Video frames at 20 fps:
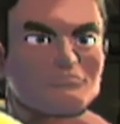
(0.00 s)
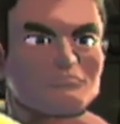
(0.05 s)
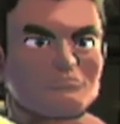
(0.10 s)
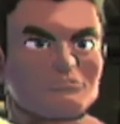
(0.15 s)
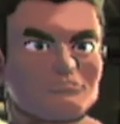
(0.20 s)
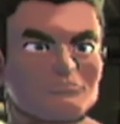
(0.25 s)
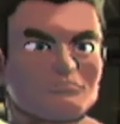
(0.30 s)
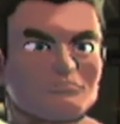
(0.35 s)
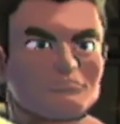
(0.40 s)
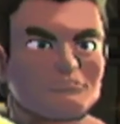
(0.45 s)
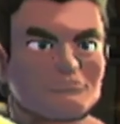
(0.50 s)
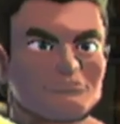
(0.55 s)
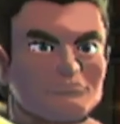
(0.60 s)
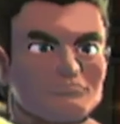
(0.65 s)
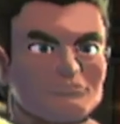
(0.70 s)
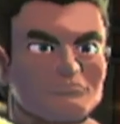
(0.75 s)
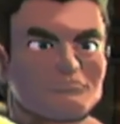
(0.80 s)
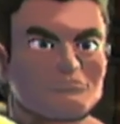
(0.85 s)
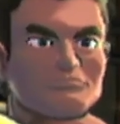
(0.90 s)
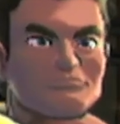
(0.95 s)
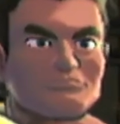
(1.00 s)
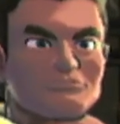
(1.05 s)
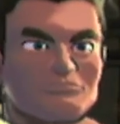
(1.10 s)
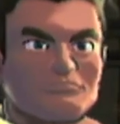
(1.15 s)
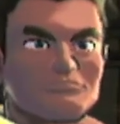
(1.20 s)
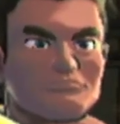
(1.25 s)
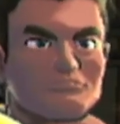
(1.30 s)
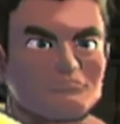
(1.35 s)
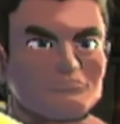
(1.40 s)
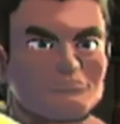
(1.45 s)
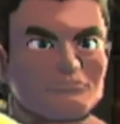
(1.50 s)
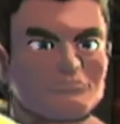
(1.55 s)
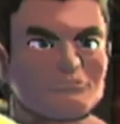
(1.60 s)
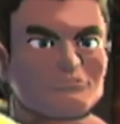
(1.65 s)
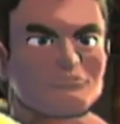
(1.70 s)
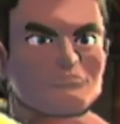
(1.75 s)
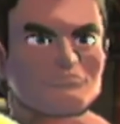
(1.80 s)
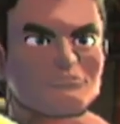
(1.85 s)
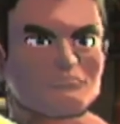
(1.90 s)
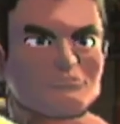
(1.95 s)
We got this.
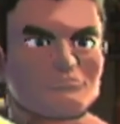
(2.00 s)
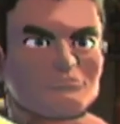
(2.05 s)
Yo,